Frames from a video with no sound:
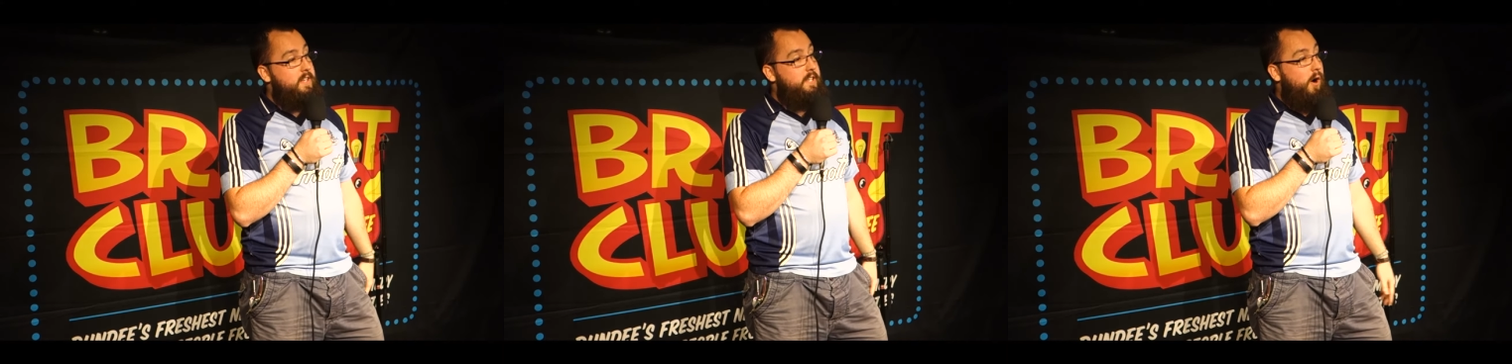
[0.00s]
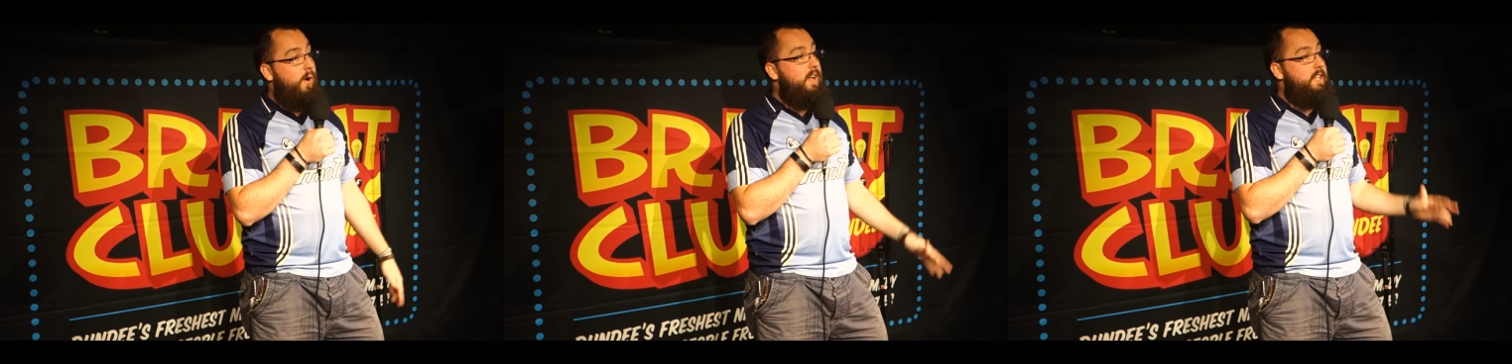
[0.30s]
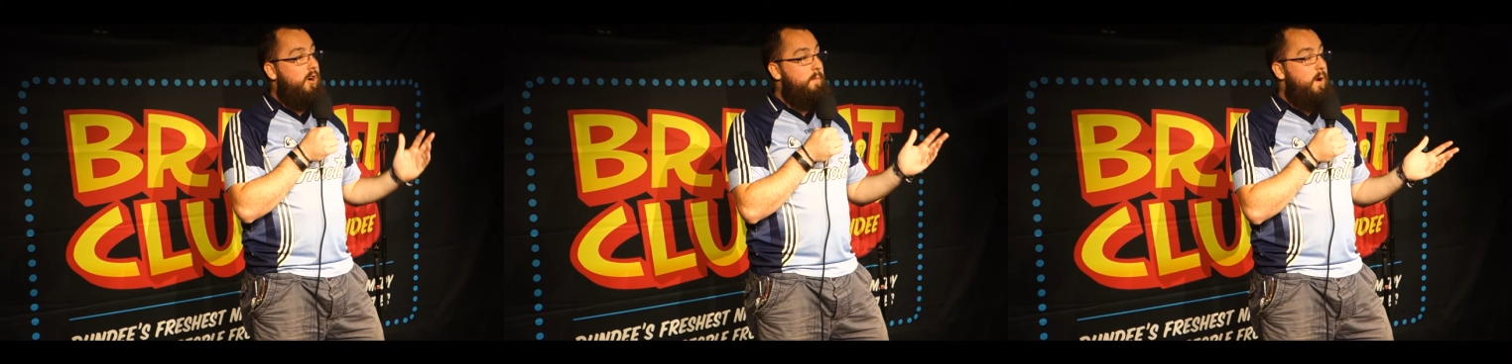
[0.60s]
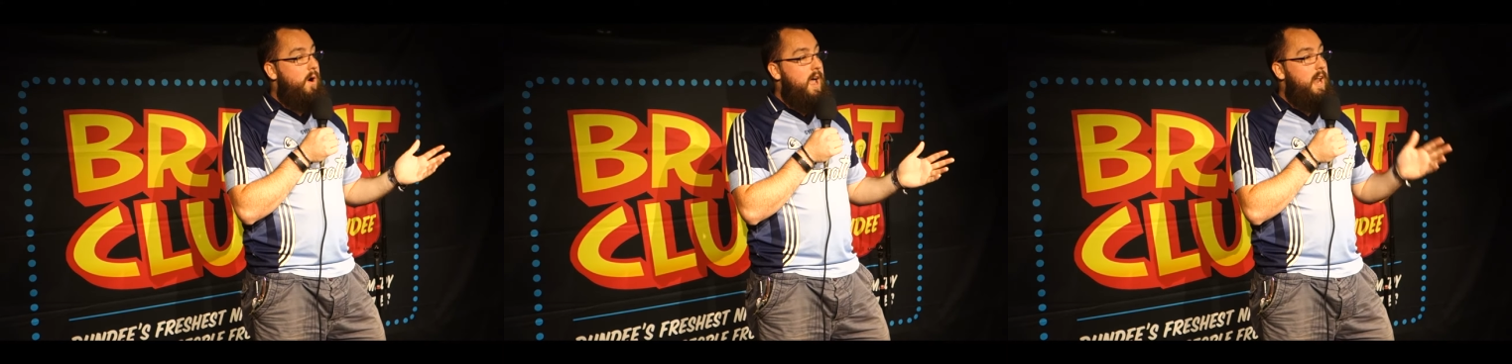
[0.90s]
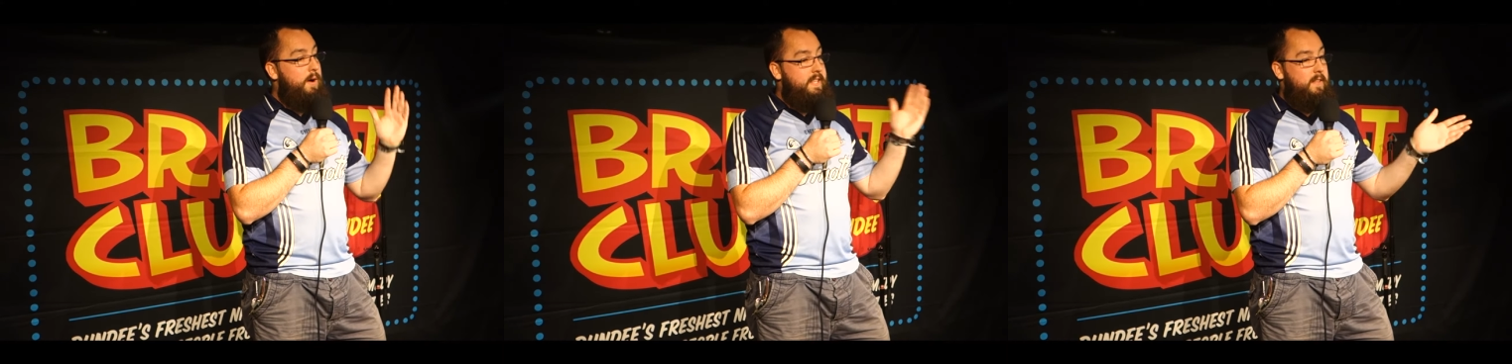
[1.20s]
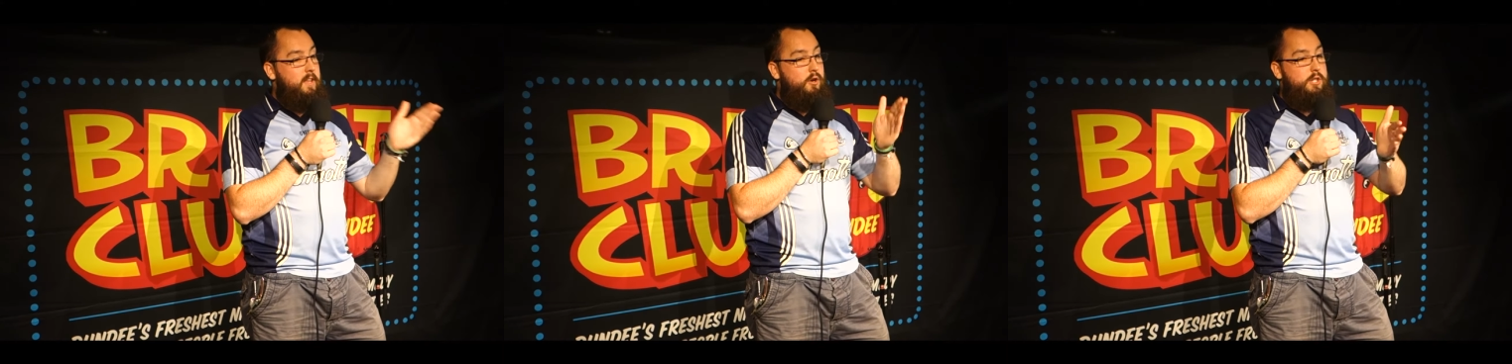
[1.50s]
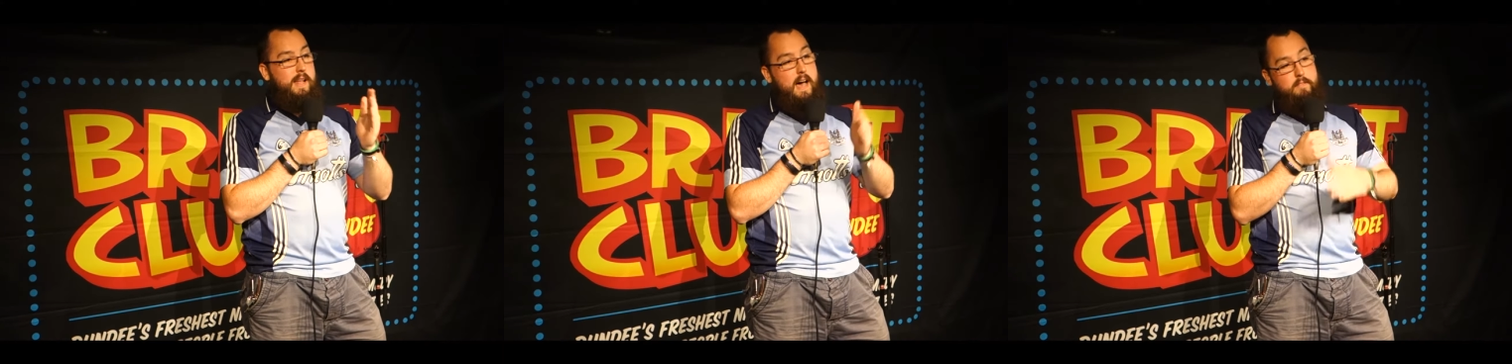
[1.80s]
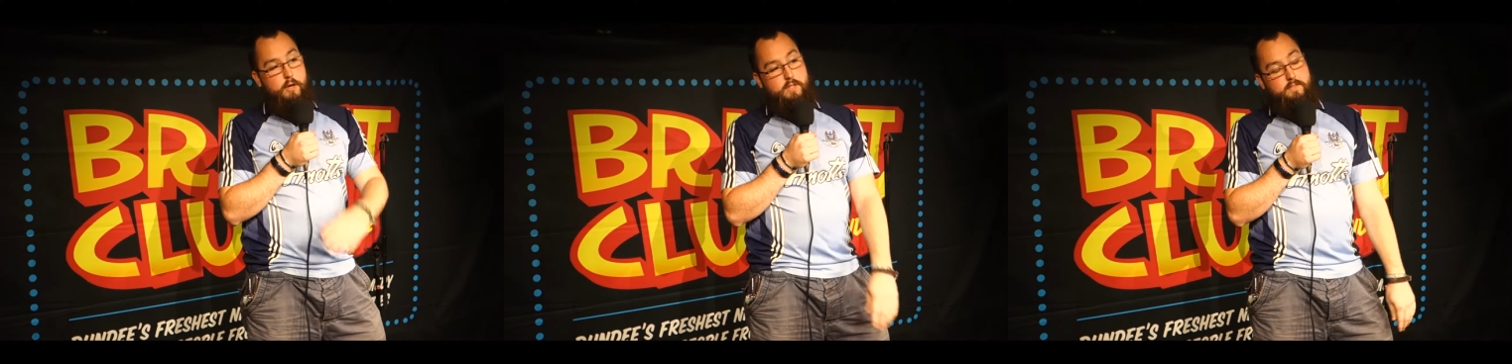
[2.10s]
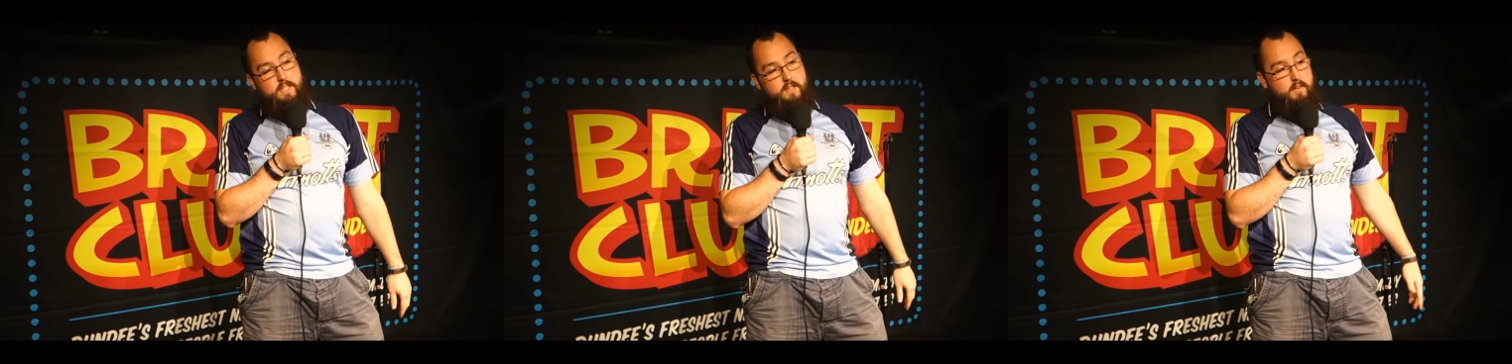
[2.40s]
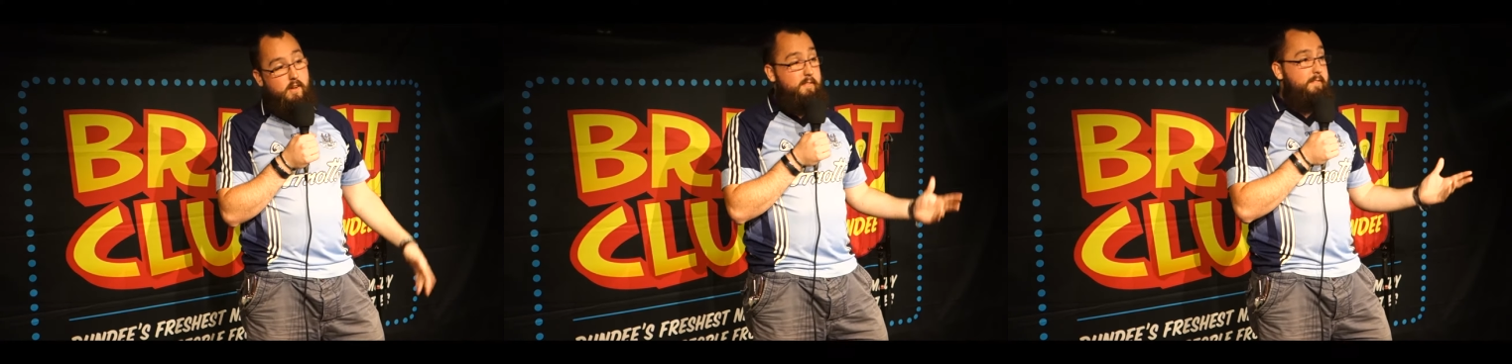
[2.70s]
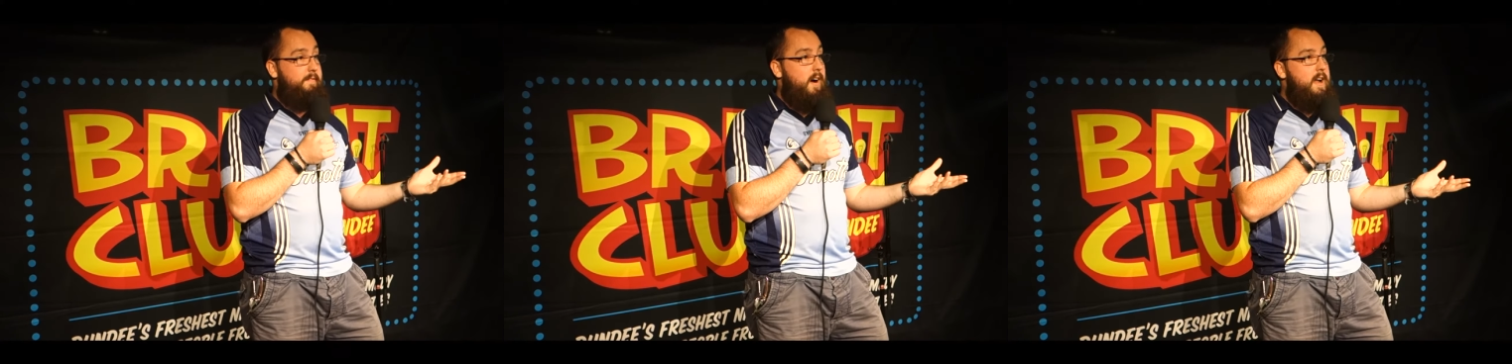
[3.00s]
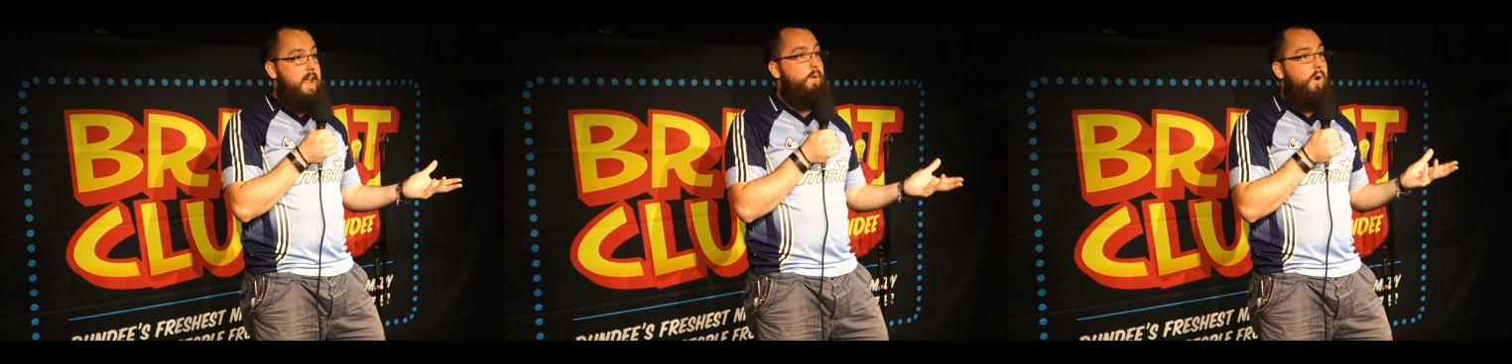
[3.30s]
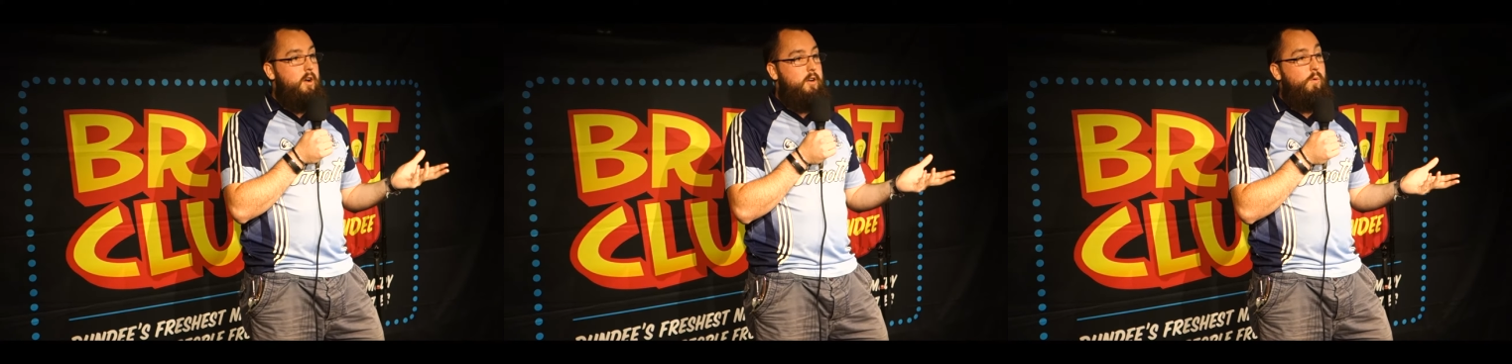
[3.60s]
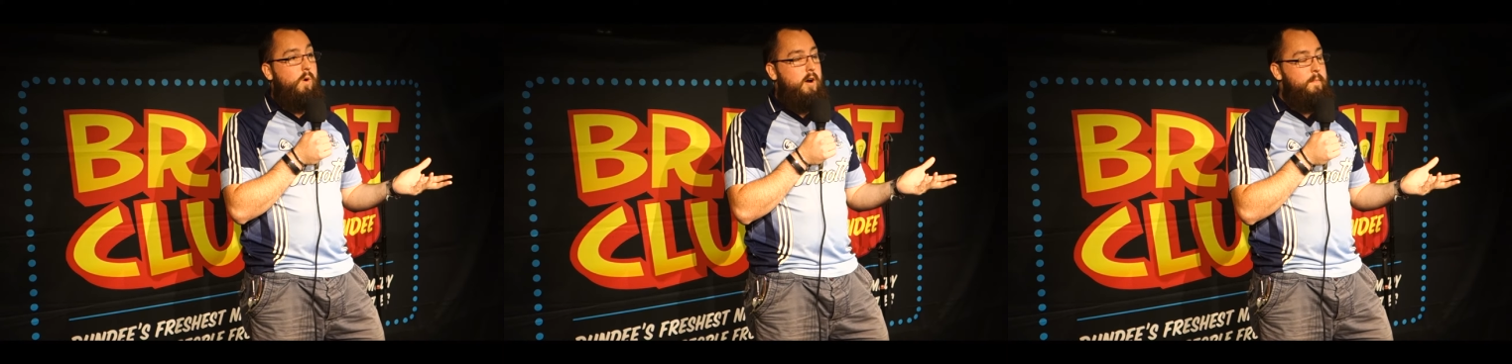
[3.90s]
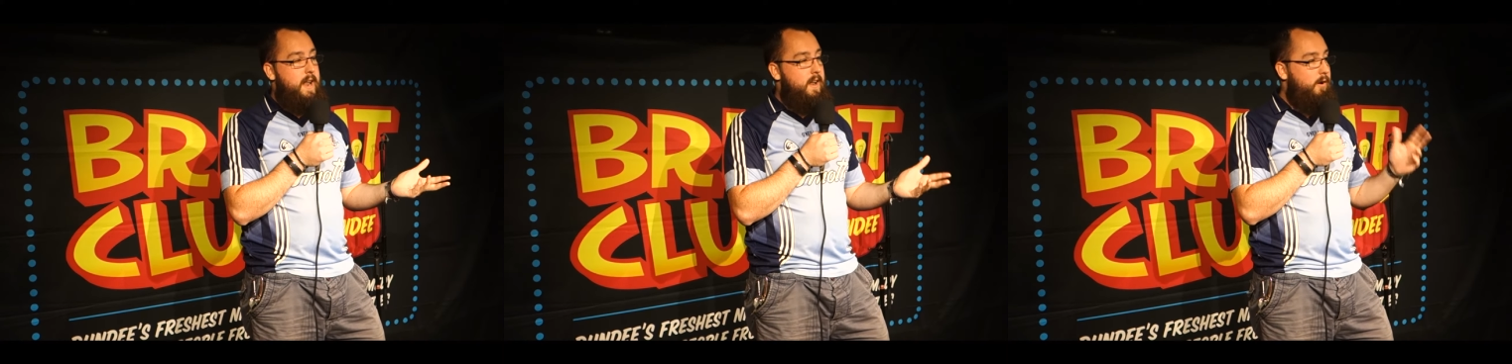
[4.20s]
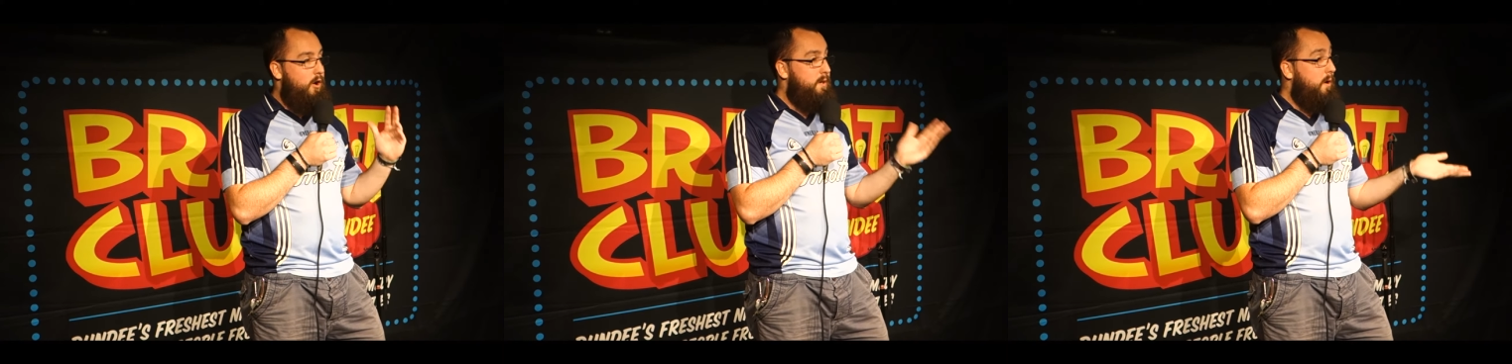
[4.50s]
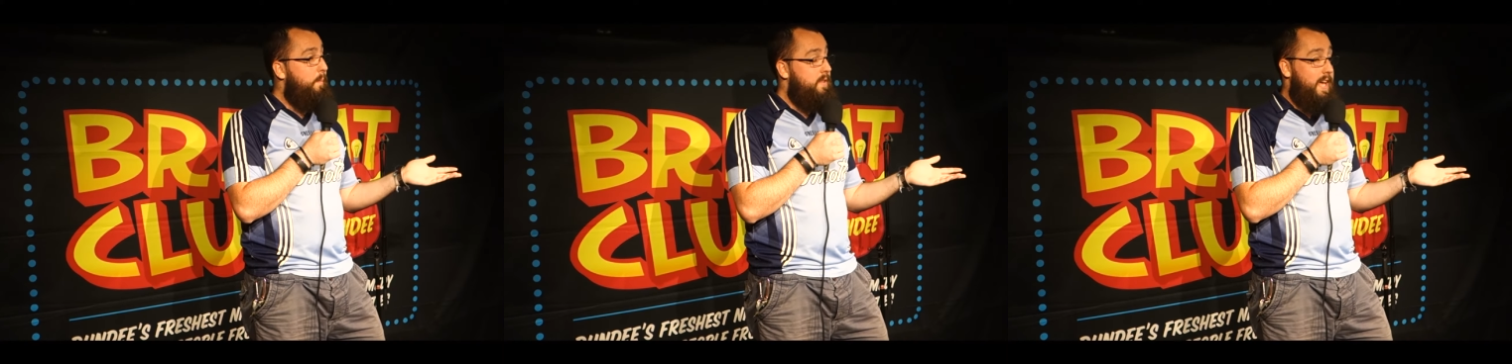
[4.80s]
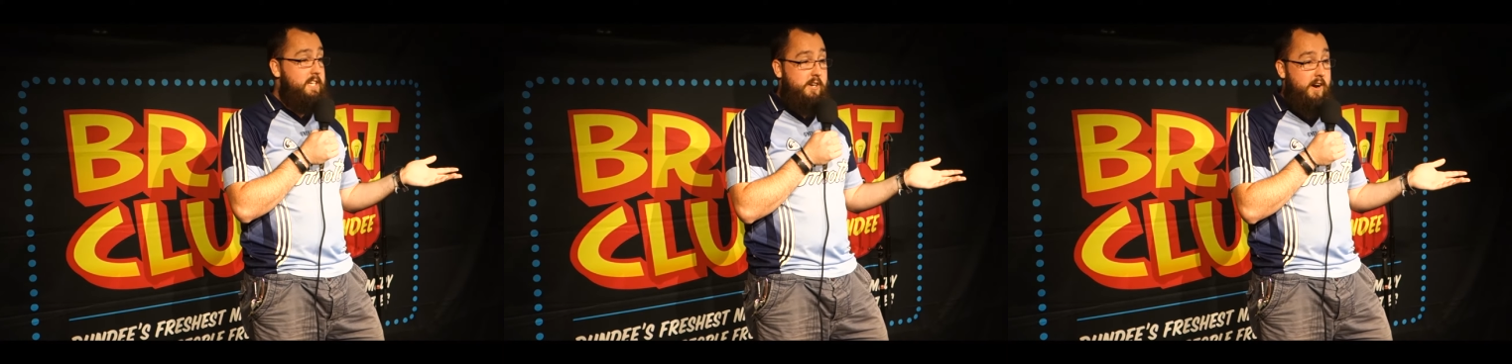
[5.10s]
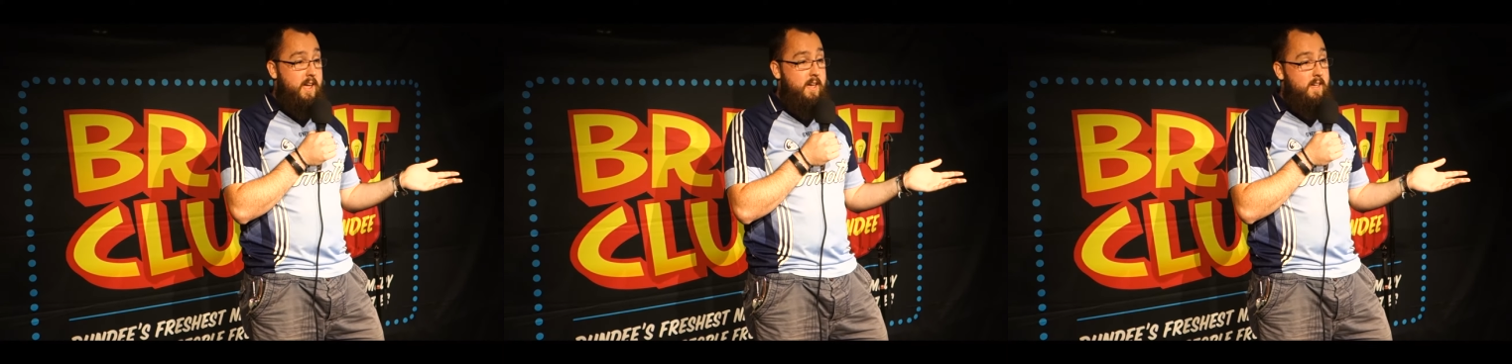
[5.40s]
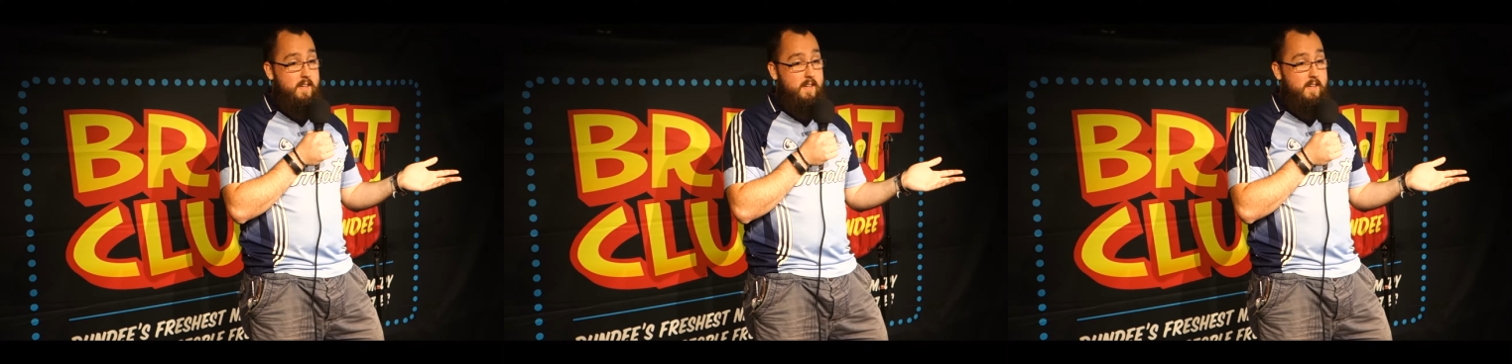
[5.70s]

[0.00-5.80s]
So it took me a while. I went down the usual avenues of finding out what a new word meant. I looked it up in the dictionary.